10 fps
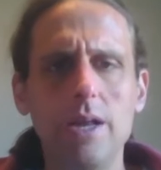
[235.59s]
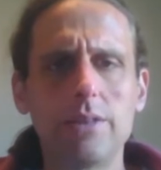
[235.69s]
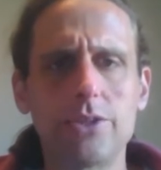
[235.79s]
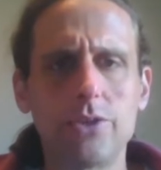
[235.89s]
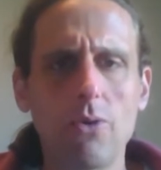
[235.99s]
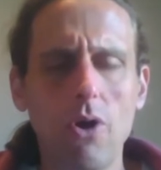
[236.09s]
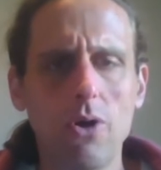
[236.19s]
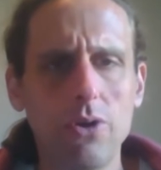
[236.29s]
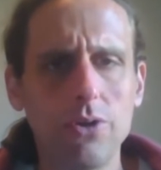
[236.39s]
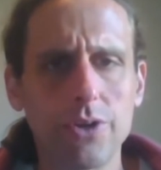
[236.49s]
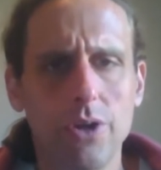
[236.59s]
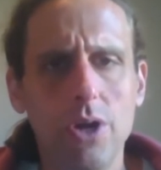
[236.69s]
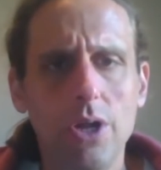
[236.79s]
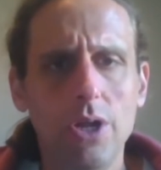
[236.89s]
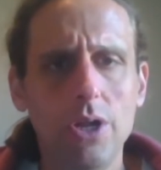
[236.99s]
the so-called
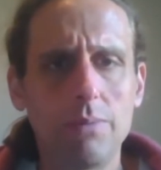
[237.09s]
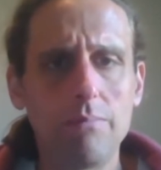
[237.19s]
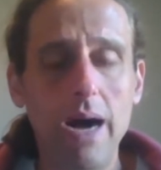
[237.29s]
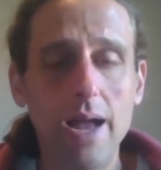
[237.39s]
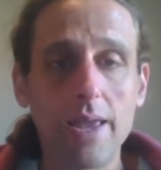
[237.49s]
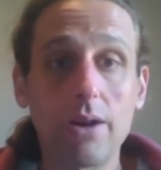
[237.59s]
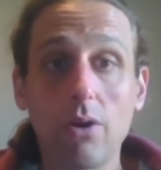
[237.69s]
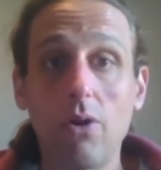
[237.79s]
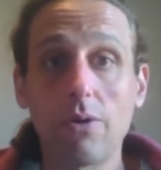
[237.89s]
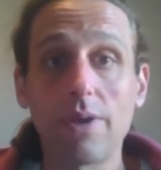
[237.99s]
Mayan long